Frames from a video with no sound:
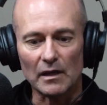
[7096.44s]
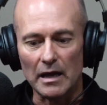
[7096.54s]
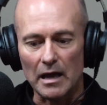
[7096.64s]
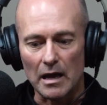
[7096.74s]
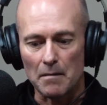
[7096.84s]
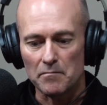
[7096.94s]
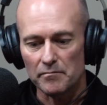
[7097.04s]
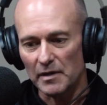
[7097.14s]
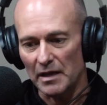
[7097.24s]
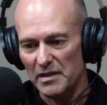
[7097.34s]

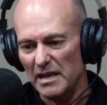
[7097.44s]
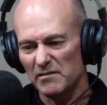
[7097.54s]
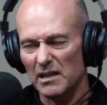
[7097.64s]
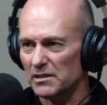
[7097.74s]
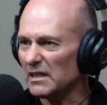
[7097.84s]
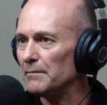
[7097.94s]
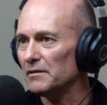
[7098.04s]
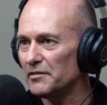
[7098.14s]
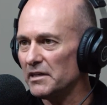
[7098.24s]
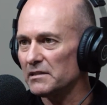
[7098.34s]
And then there was a couple
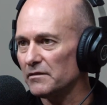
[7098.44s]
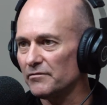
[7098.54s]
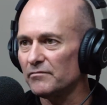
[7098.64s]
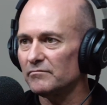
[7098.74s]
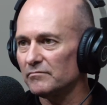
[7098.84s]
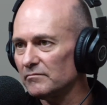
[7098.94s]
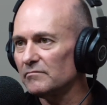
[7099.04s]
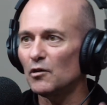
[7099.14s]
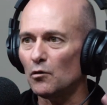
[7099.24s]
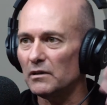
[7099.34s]
of years of
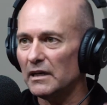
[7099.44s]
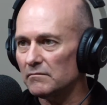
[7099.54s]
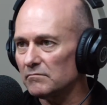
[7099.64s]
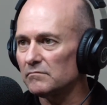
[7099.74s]
all that.